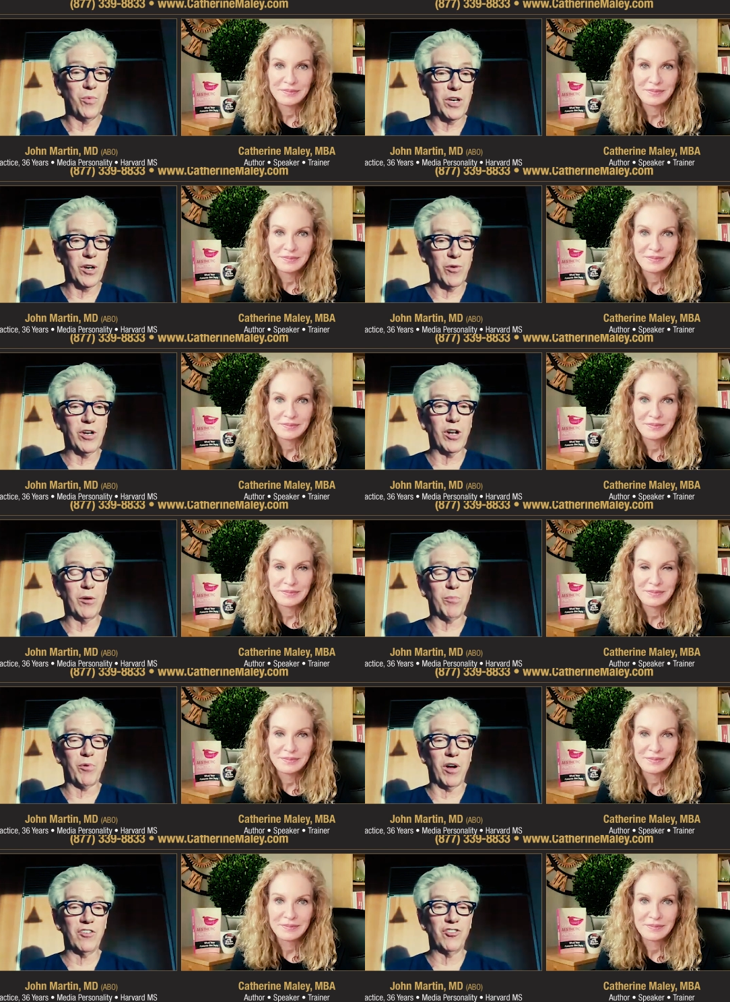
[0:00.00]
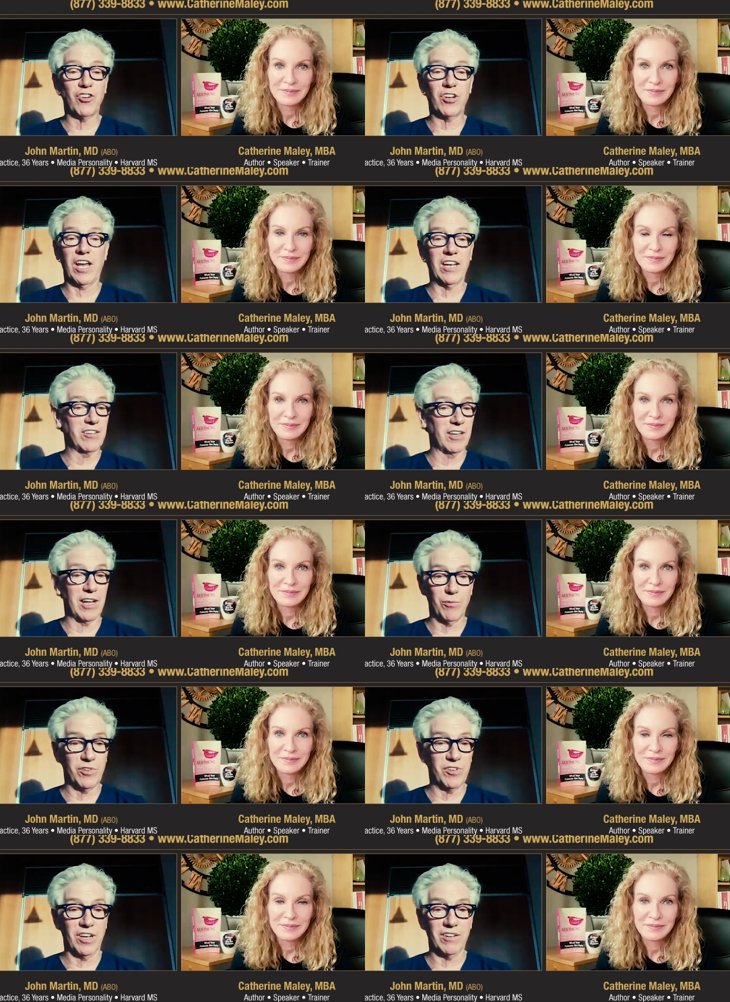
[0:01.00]
Speaker 1: We agreed on a price, shook hands, and
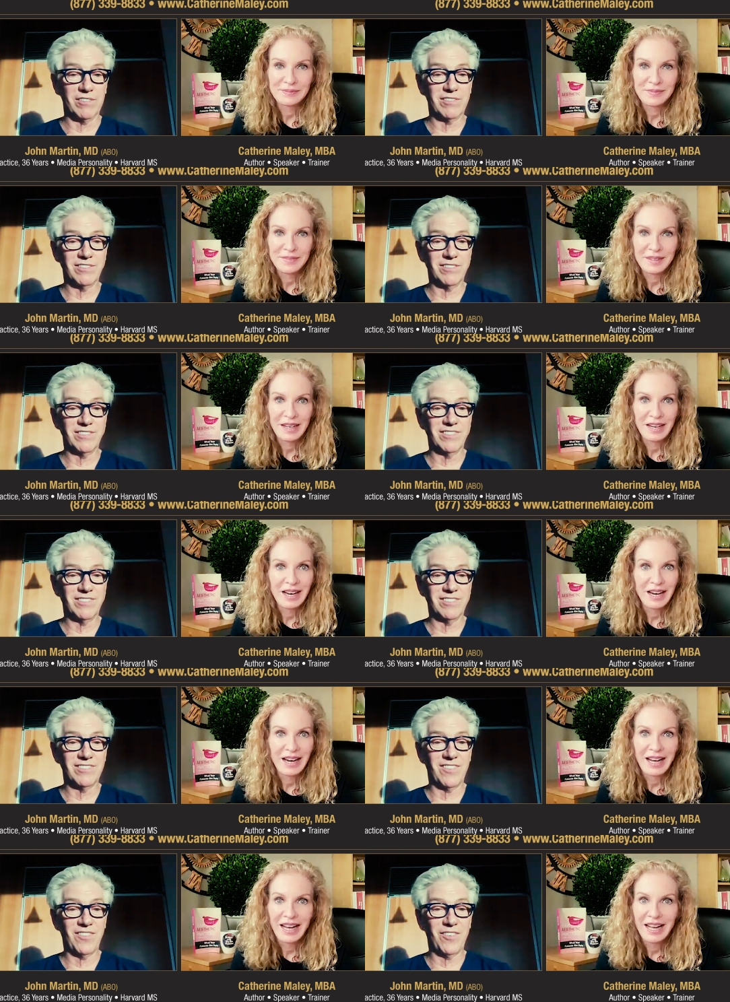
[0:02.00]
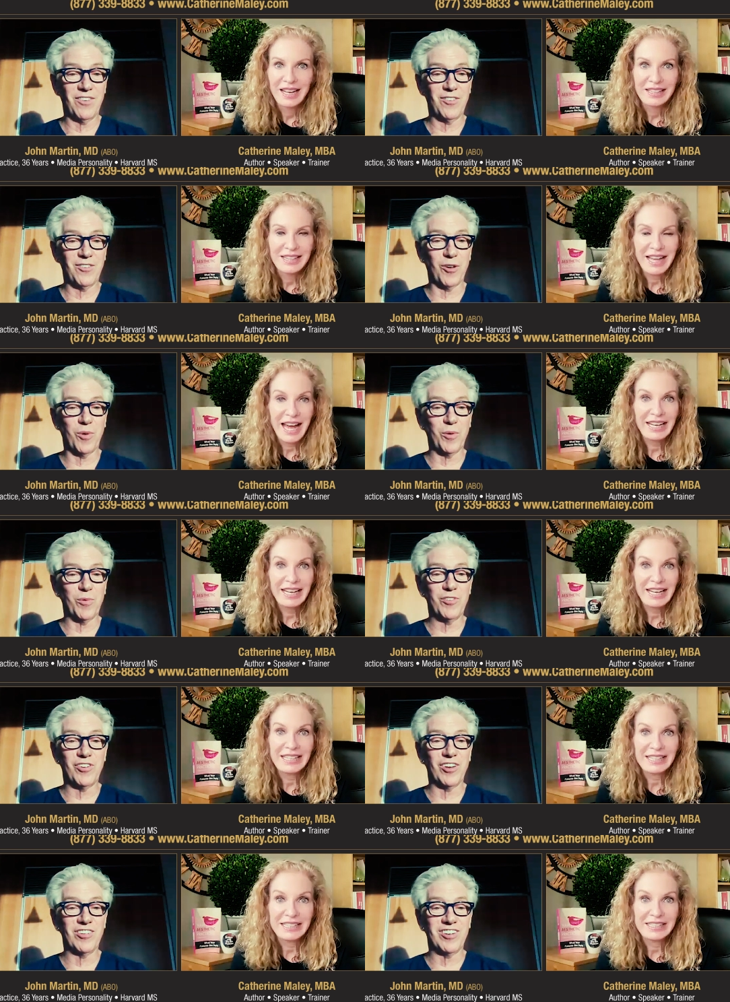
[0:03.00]
that was it. That
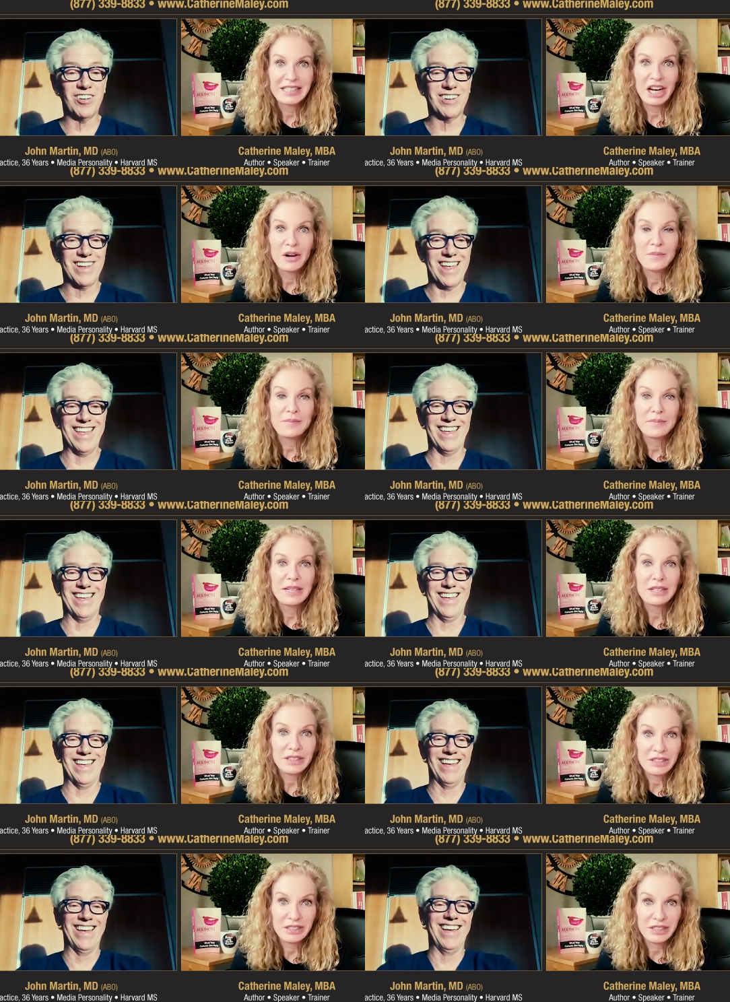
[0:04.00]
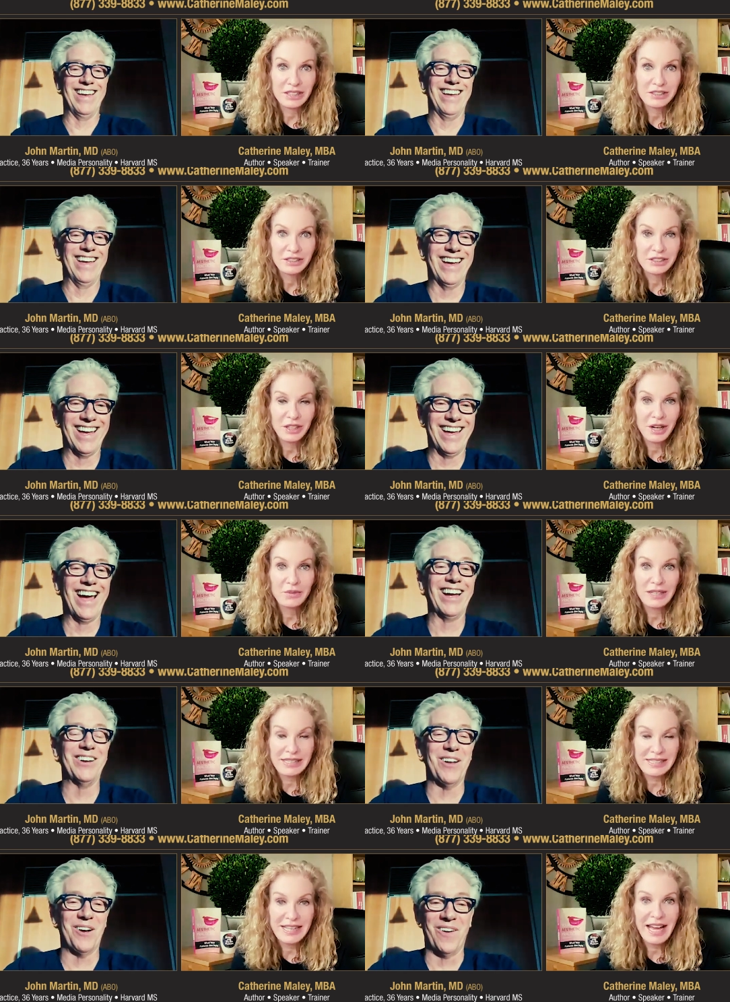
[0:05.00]
is a miracle. Is
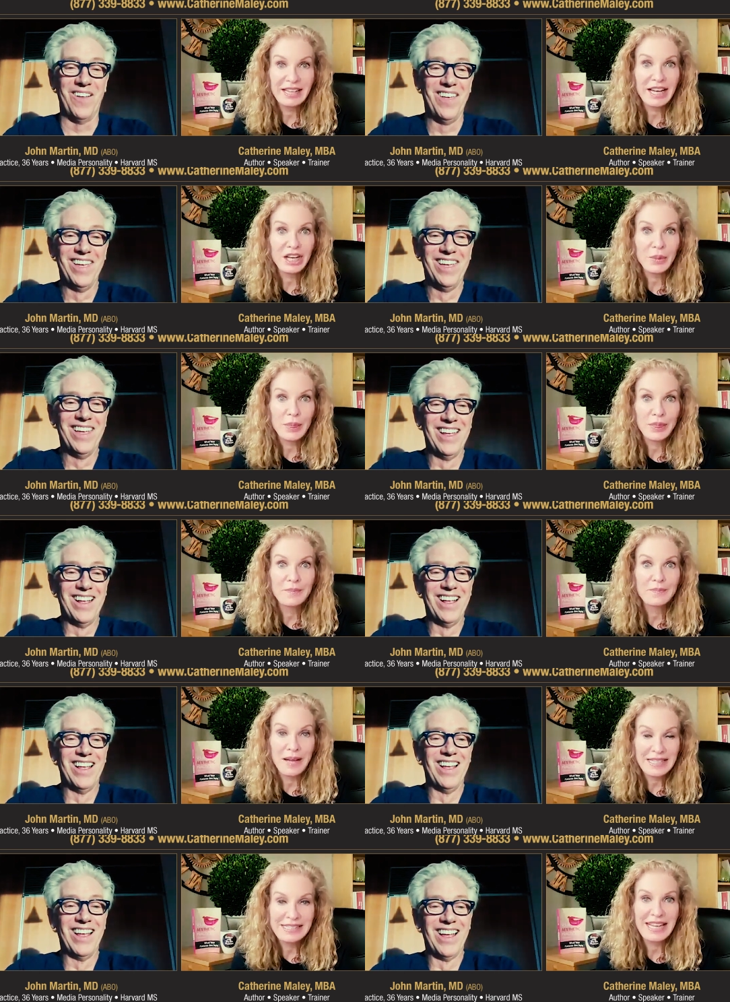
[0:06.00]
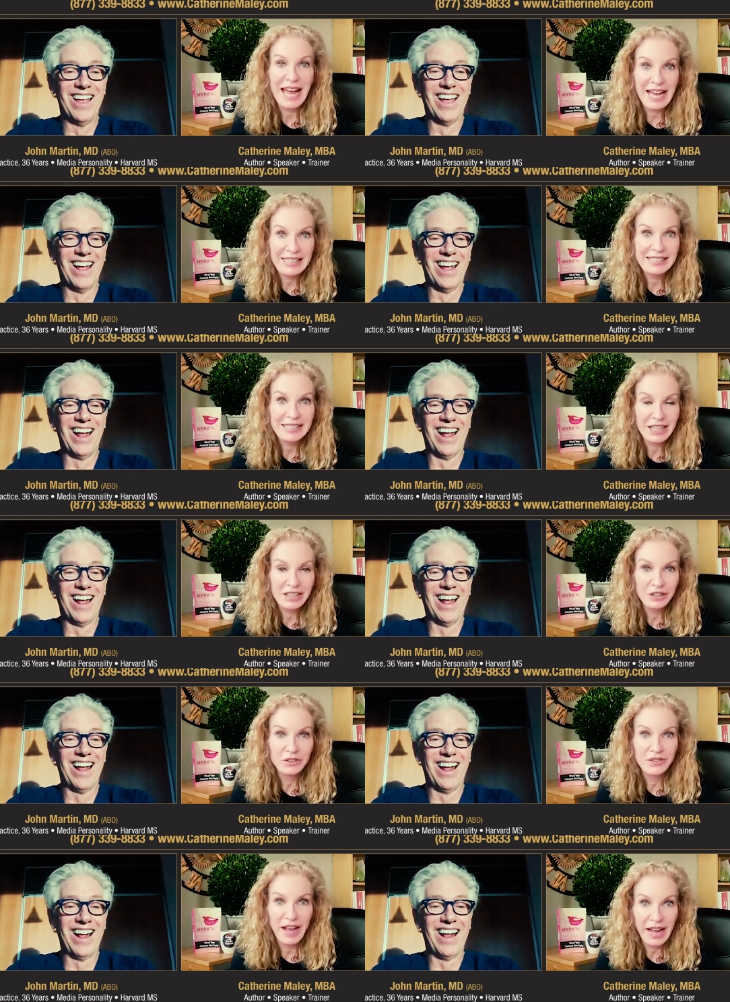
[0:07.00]
Speaker 2: that like the best asset
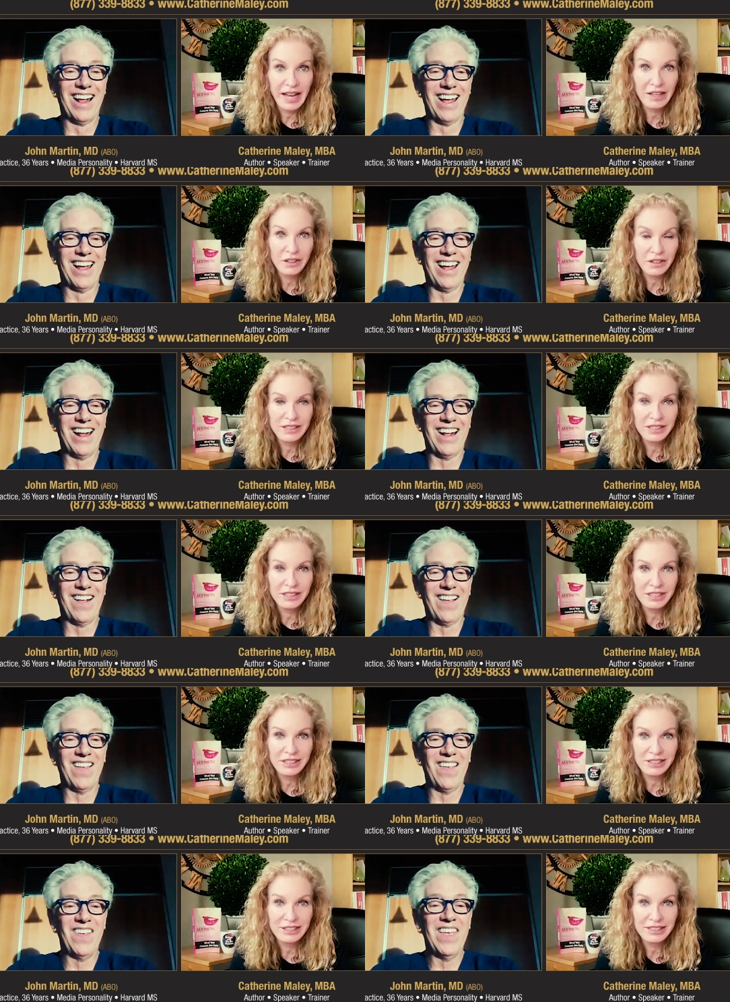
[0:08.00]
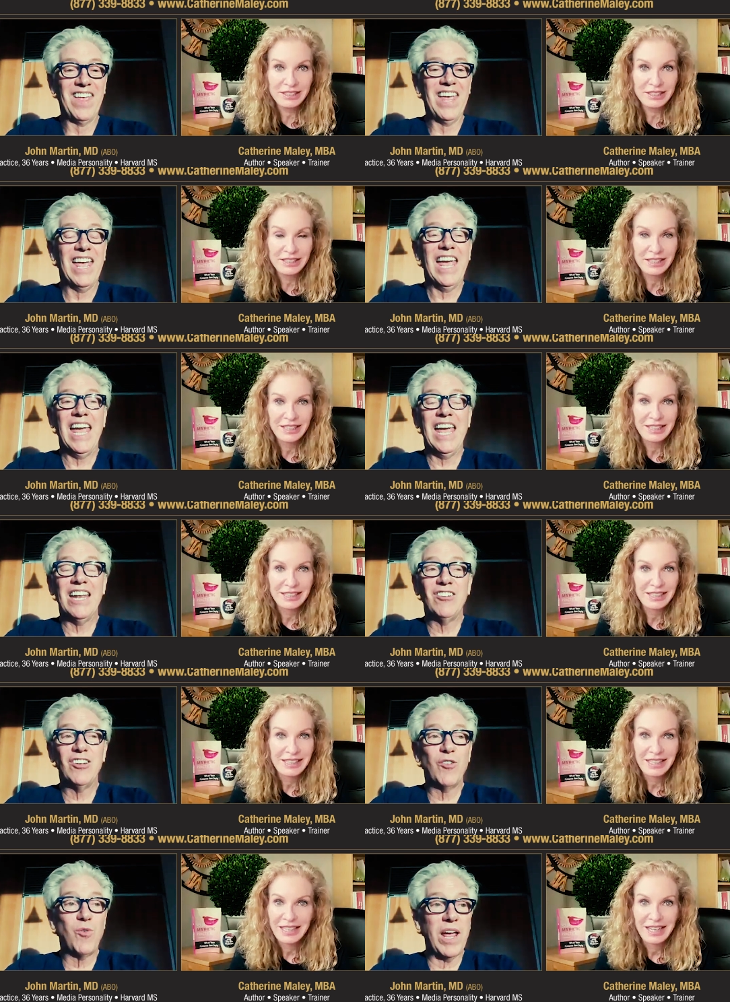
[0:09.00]
you've had all these years?
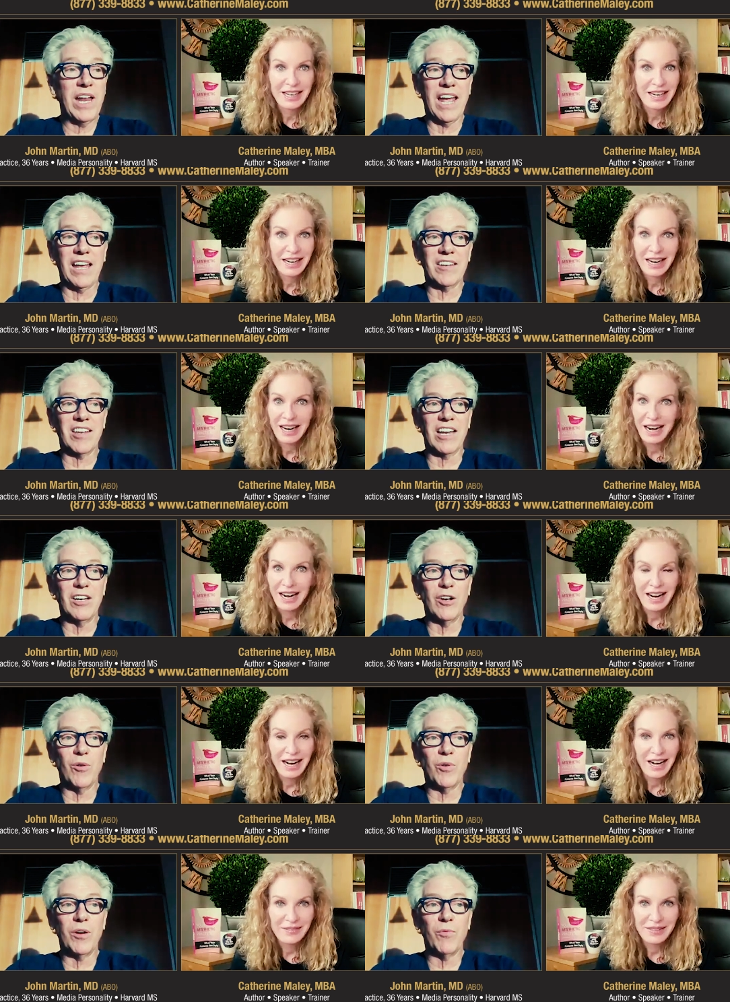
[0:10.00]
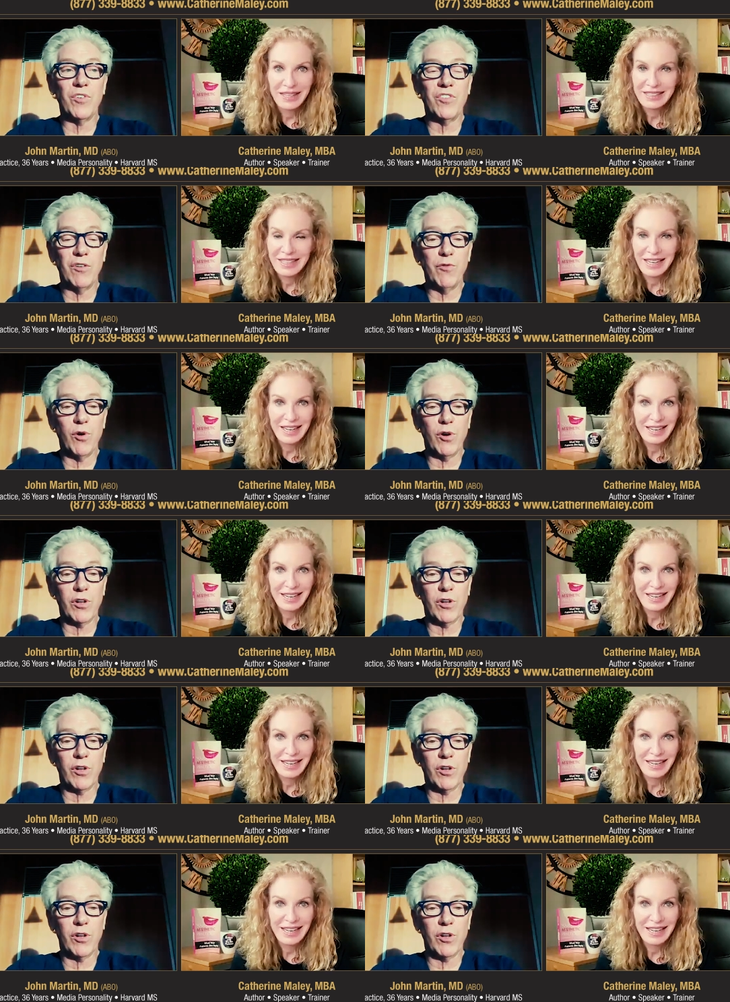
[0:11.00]
Speaker 1: It's a great asset, you know, and it was in